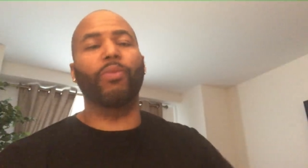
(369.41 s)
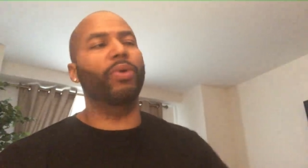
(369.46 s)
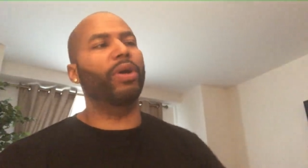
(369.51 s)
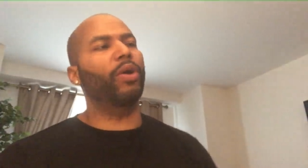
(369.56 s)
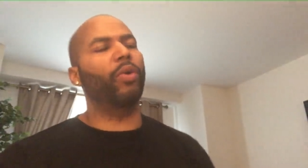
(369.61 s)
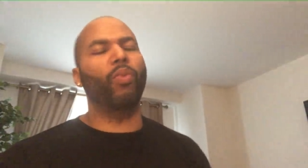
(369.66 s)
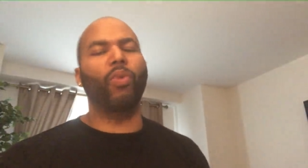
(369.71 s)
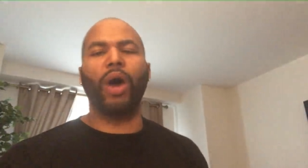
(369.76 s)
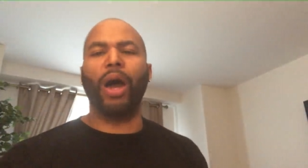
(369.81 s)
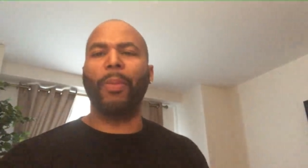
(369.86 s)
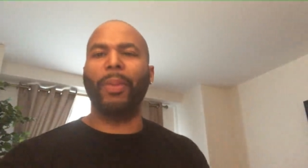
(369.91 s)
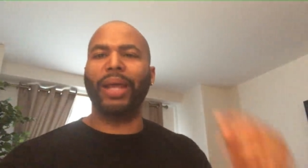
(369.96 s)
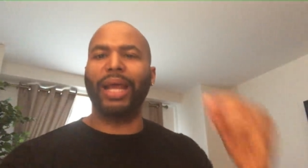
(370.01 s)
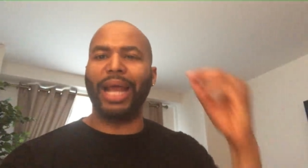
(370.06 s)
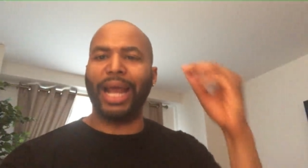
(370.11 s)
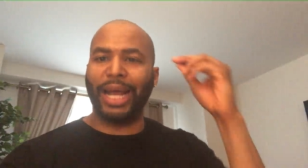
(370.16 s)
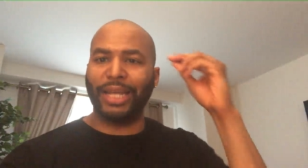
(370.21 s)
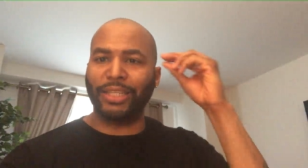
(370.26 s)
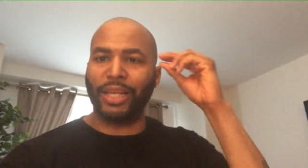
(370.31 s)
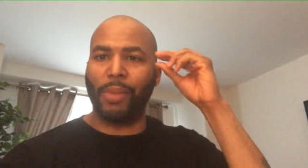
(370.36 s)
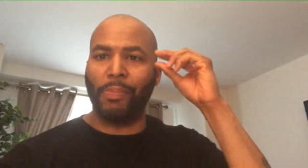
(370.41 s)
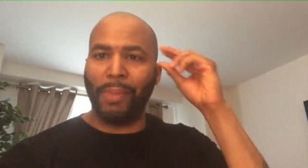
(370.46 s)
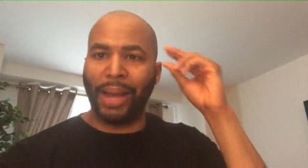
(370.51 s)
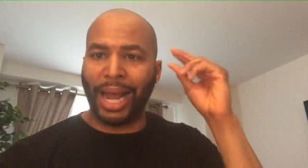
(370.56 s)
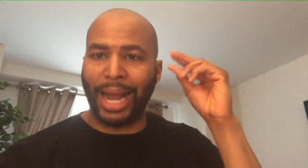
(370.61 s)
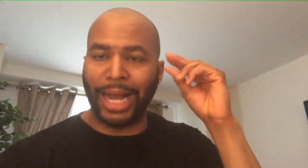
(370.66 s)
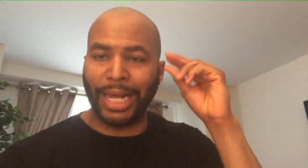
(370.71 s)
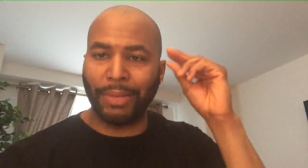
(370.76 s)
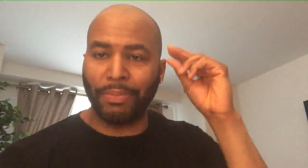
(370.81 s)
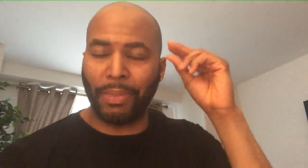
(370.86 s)
When a woman has her
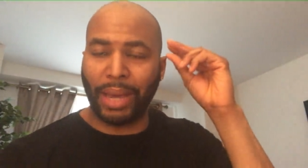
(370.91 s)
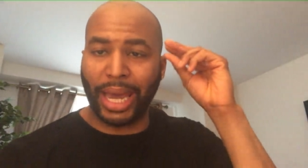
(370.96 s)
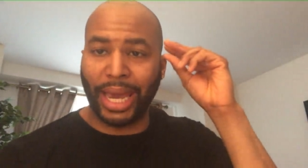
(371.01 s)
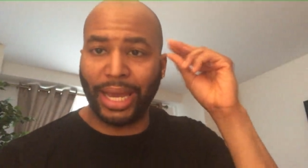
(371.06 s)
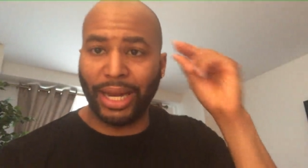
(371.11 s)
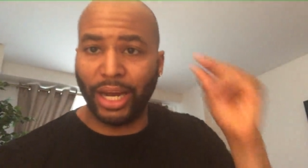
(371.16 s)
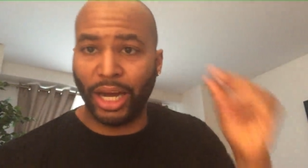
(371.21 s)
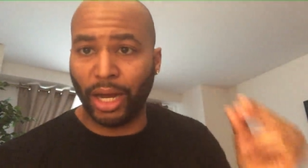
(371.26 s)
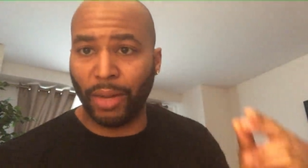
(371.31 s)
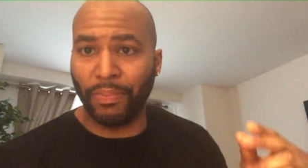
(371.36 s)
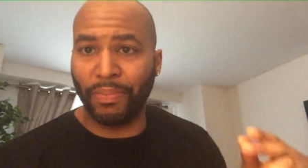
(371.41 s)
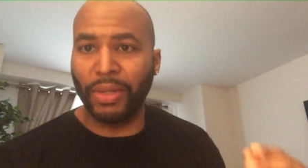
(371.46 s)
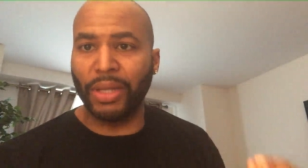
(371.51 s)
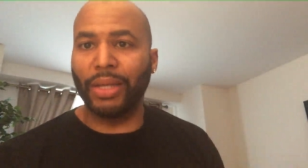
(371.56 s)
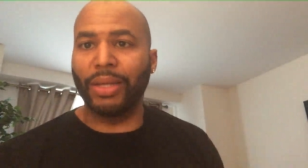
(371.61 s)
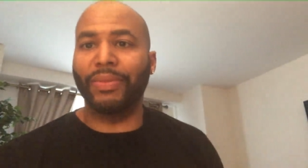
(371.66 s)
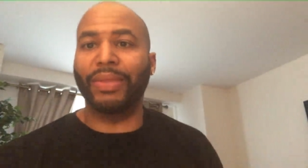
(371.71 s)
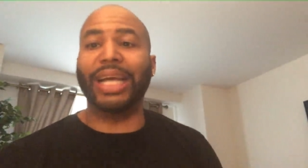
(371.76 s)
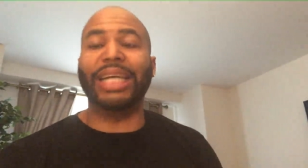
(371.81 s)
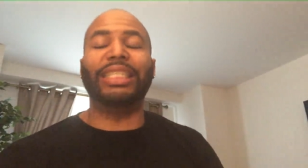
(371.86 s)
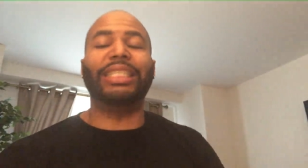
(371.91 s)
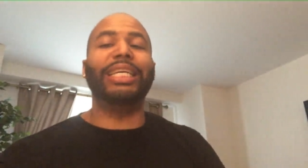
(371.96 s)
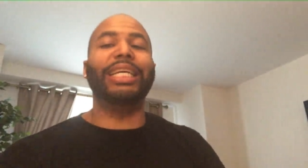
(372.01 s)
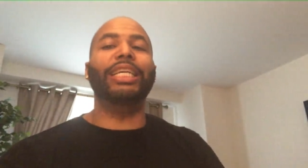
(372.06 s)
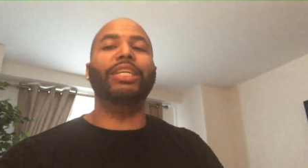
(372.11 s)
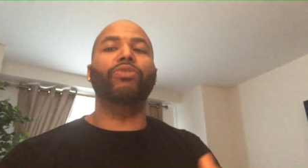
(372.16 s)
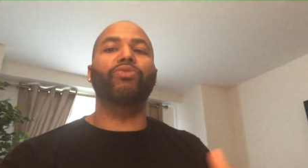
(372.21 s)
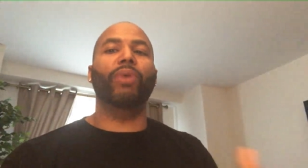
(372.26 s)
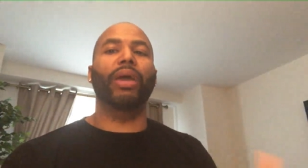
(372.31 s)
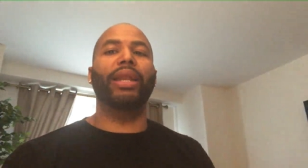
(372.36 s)
mind made up that
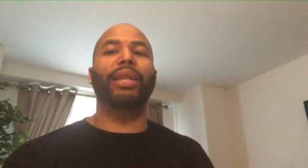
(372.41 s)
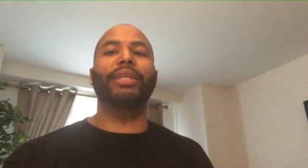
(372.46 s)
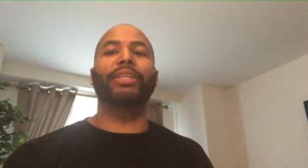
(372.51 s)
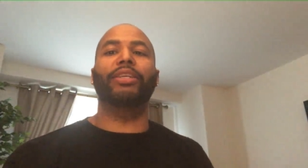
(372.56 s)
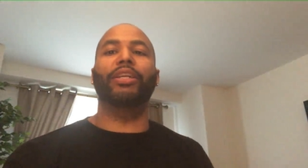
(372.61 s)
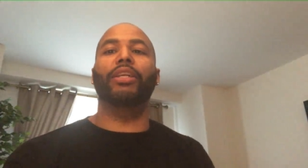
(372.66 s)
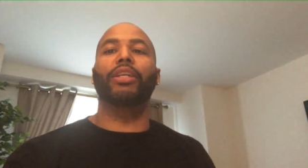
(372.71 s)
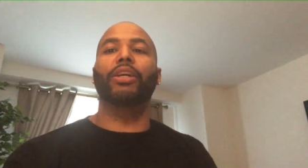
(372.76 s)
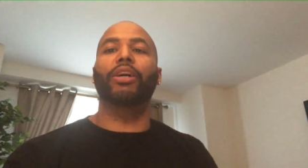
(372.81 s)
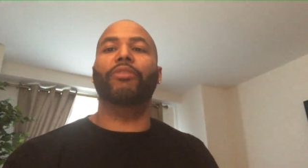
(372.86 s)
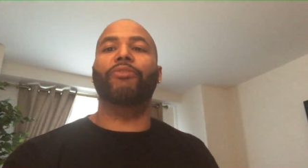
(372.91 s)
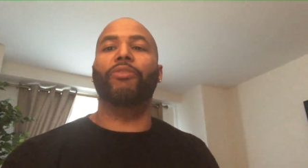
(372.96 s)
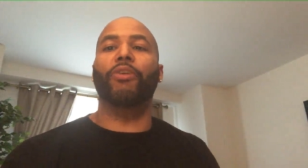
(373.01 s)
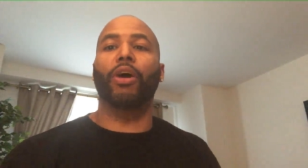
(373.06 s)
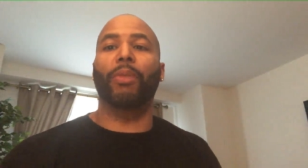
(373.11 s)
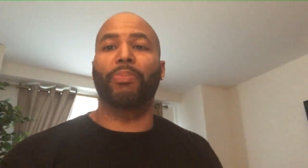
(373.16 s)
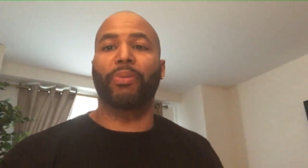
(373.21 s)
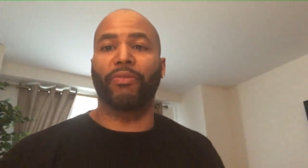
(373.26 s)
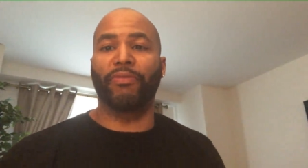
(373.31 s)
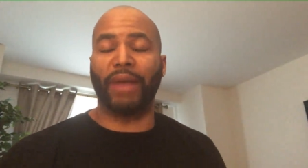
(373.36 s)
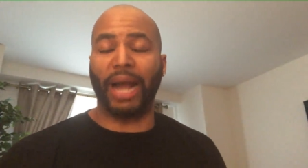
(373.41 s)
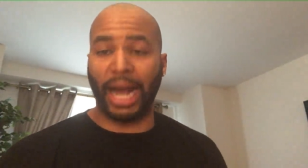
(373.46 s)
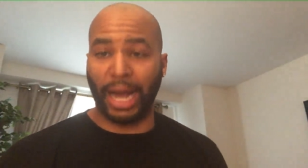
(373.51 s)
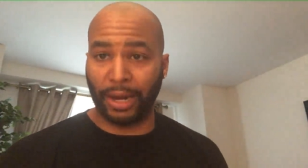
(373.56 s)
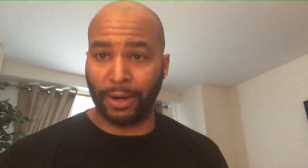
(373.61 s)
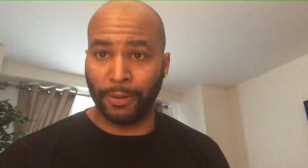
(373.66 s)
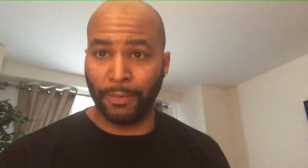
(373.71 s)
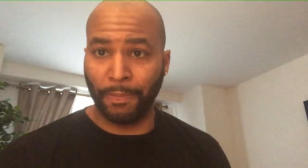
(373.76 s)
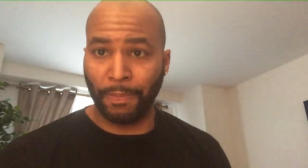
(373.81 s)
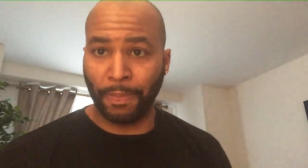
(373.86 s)
she's ready to look for a
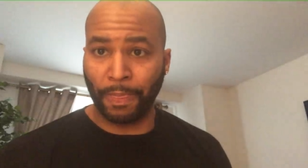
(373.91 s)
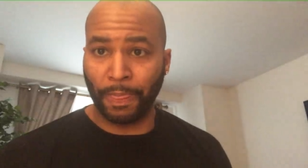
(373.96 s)
provider,